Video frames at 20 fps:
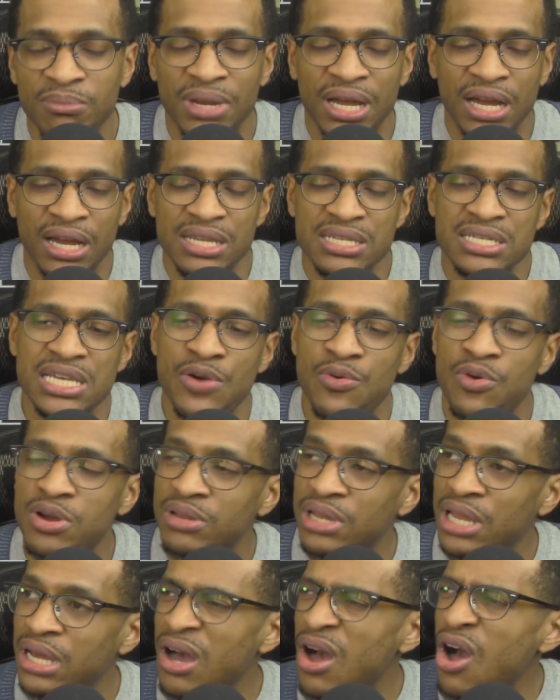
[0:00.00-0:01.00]
like I said, where it's
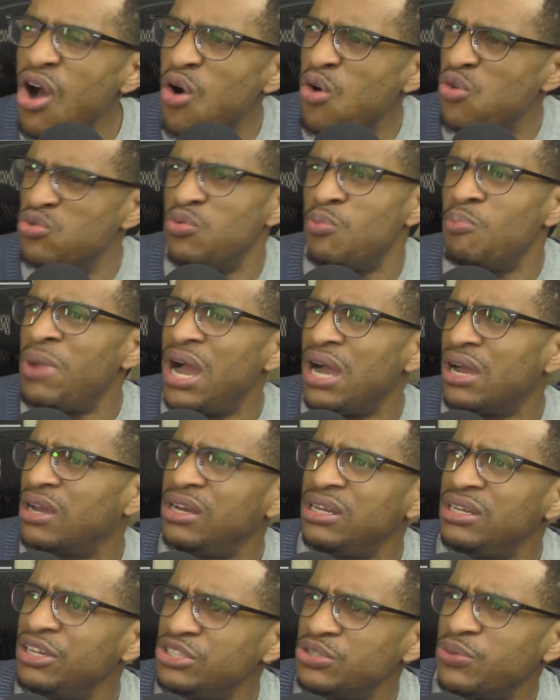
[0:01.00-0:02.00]
like, oh, my
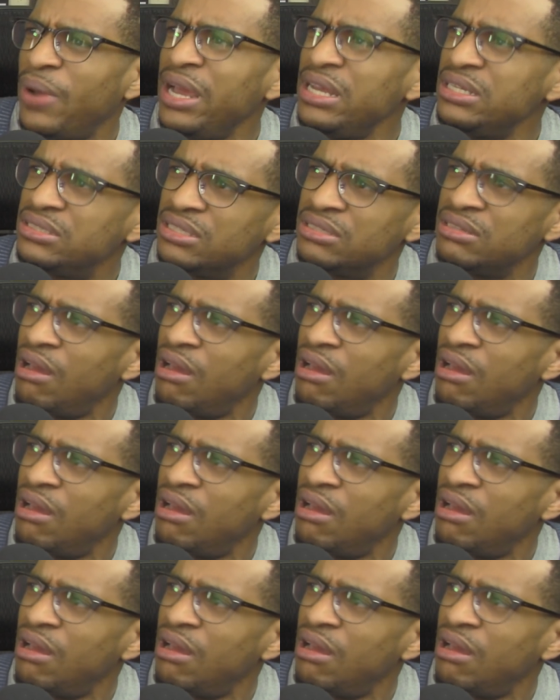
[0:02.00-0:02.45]
goodness gracious.